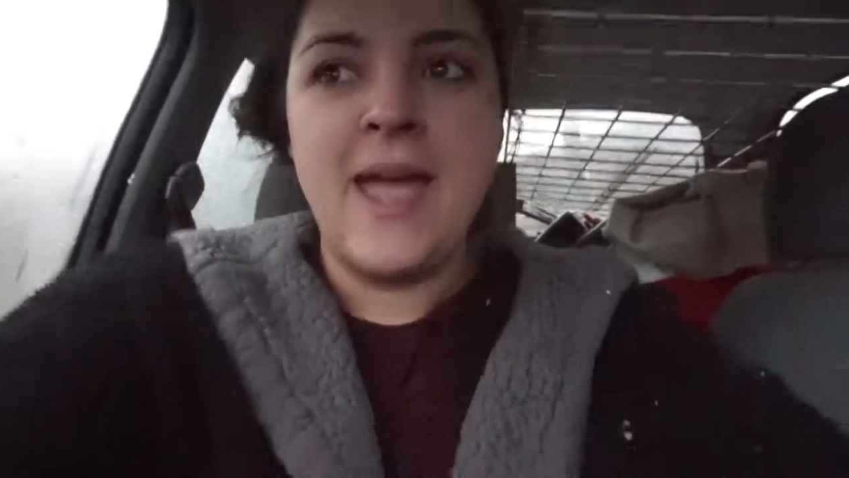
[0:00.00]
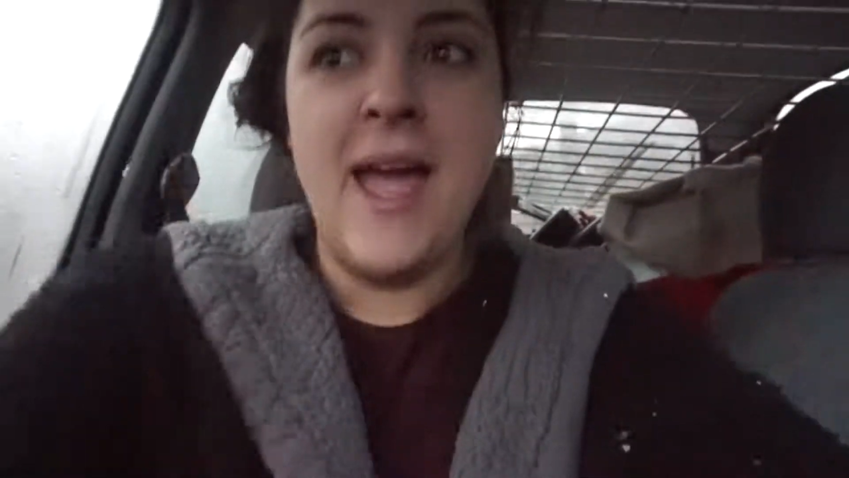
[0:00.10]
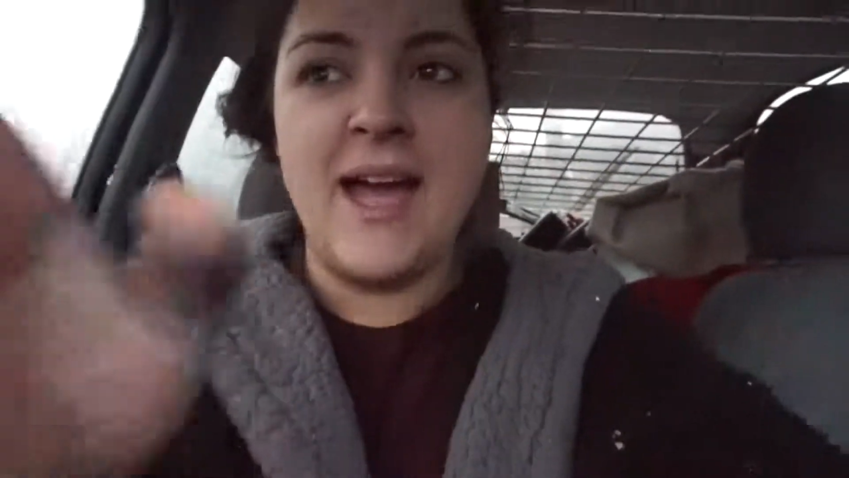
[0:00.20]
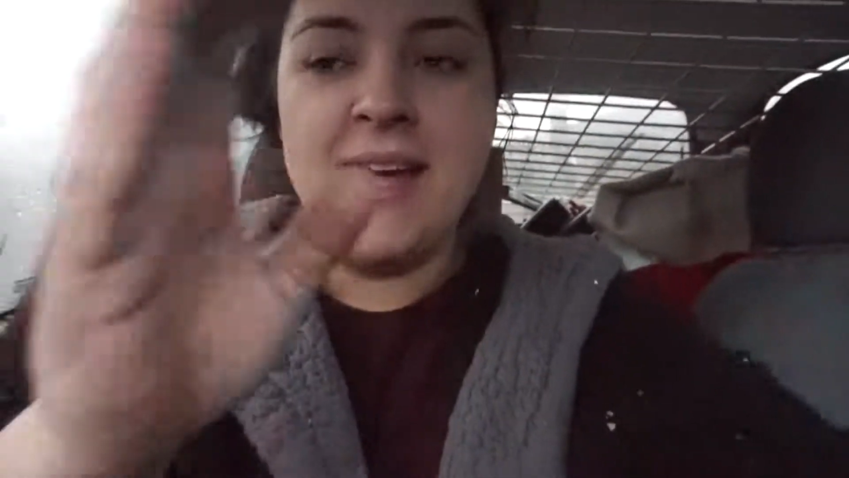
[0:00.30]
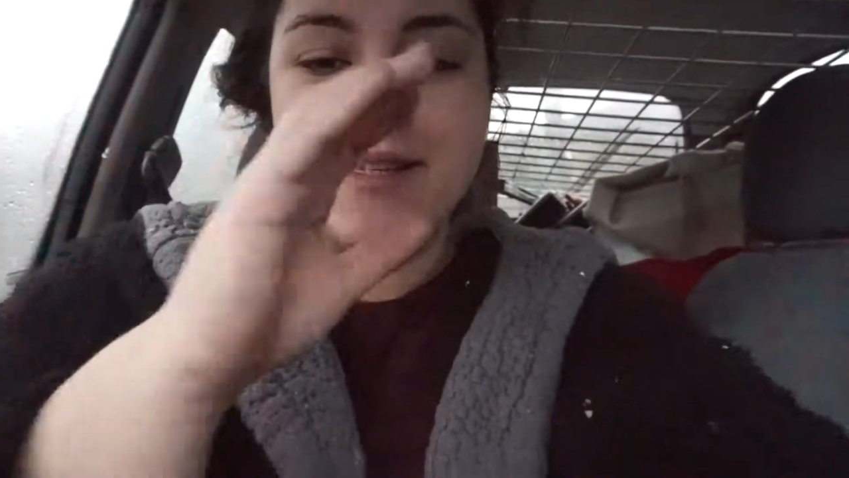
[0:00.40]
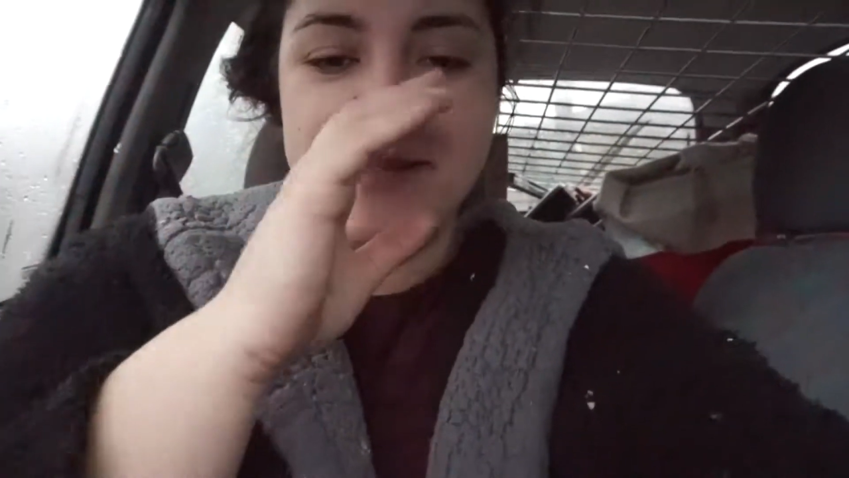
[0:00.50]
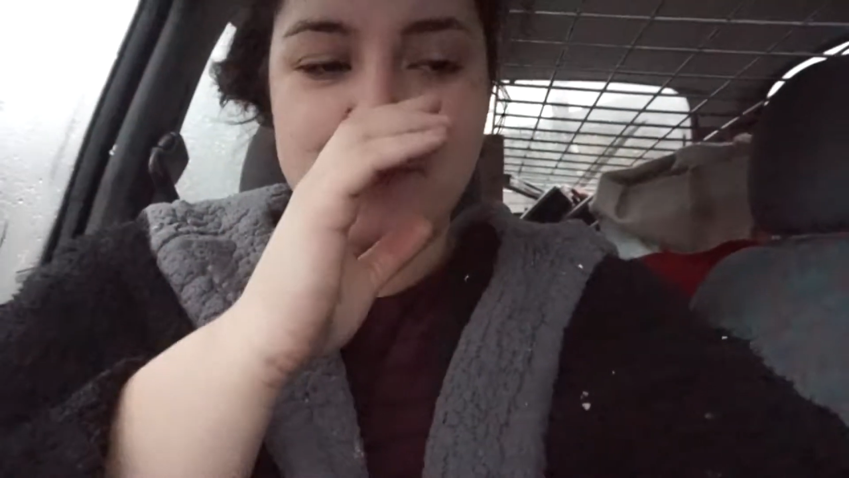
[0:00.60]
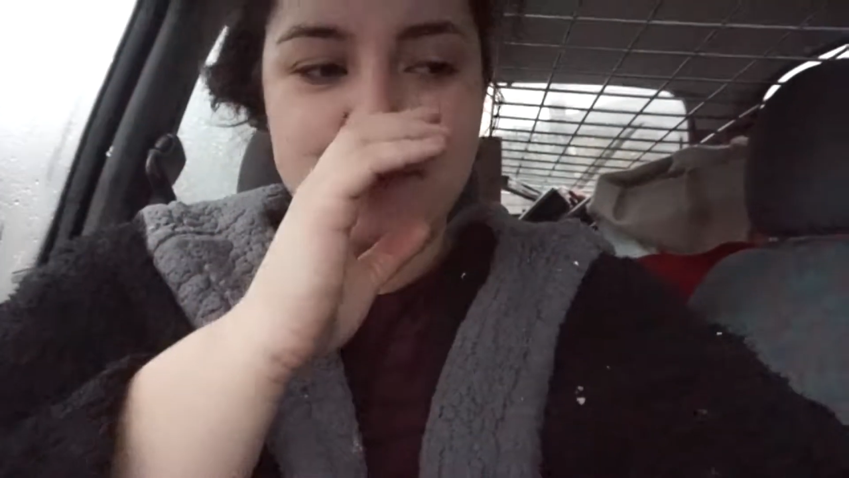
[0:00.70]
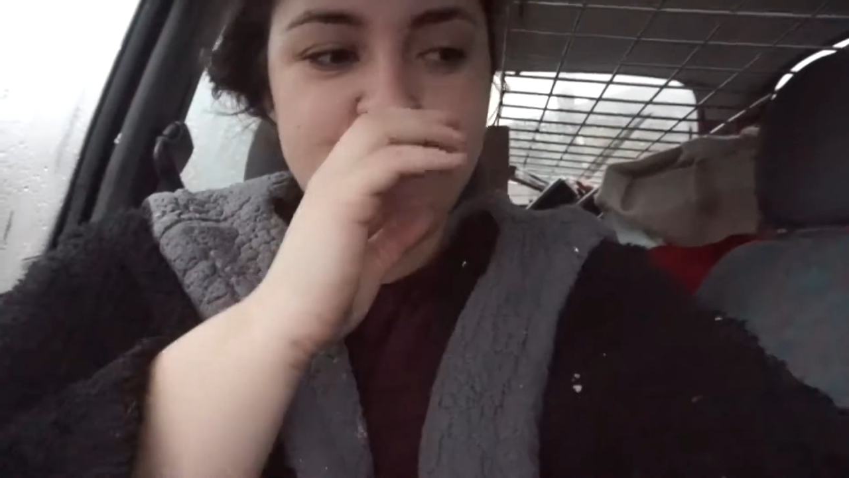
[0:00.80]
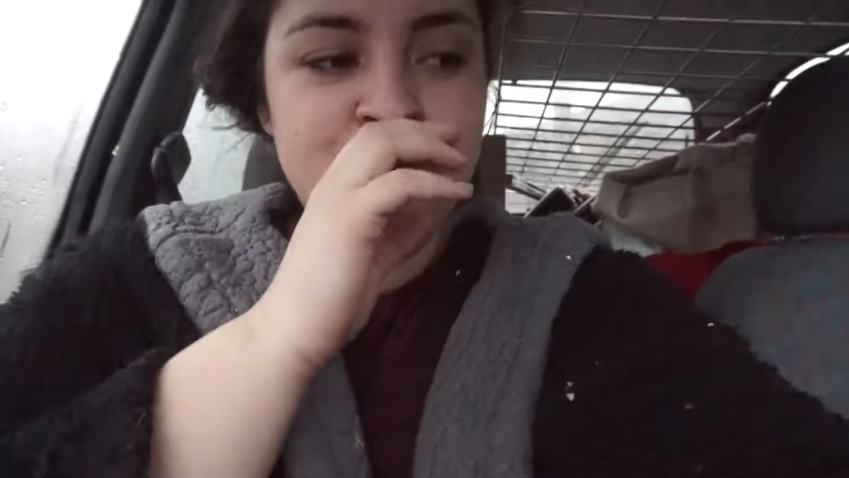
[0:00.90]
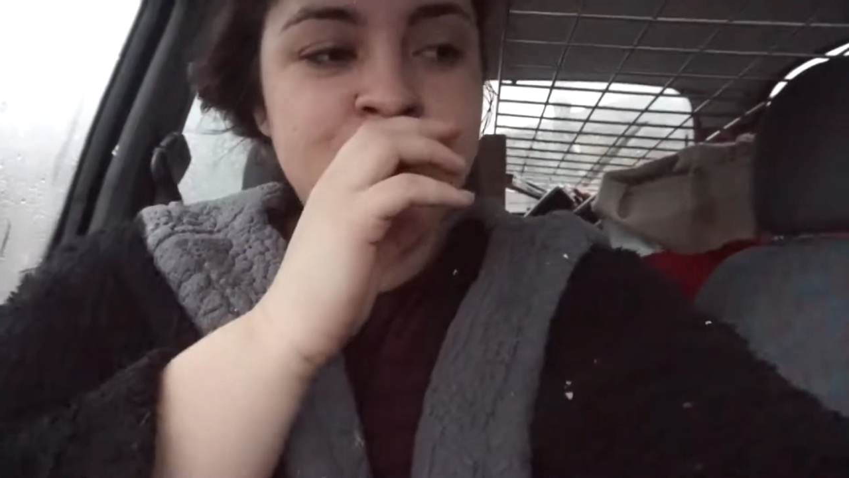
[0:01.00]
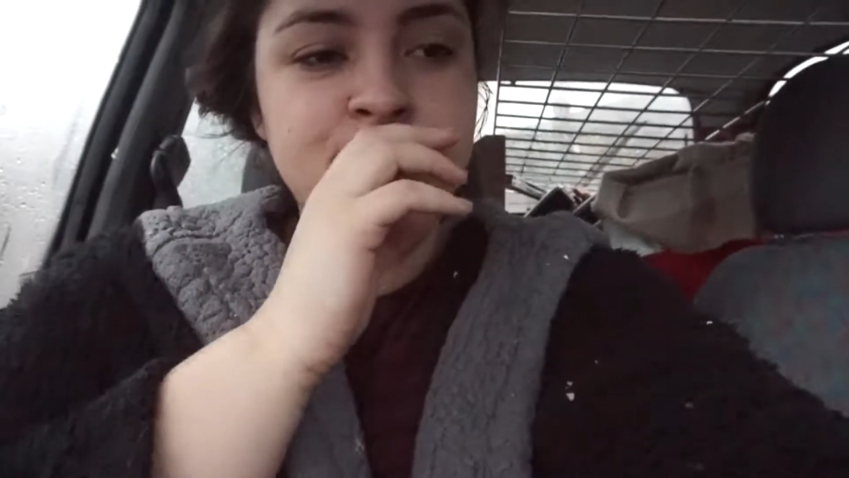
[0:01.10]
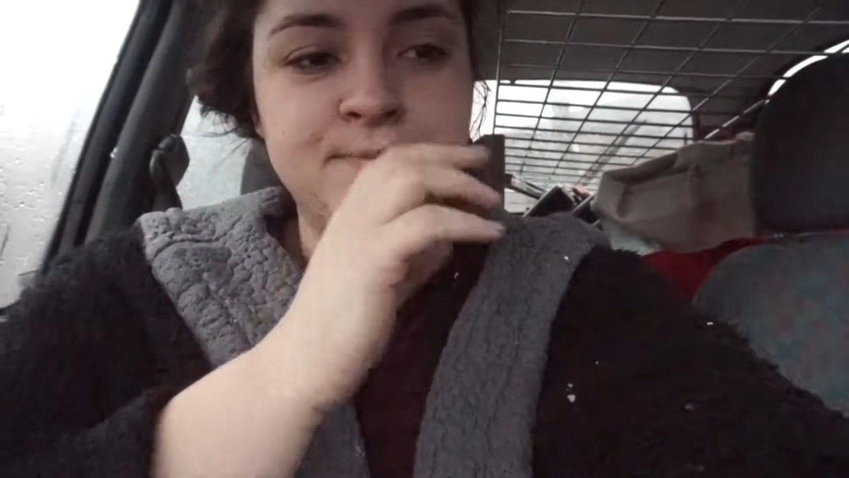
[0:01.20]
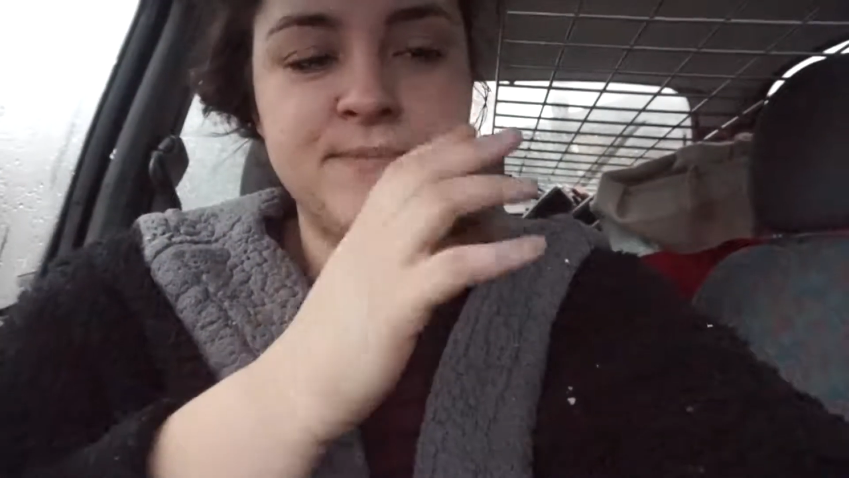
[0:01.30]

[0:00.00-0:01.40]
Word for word: and I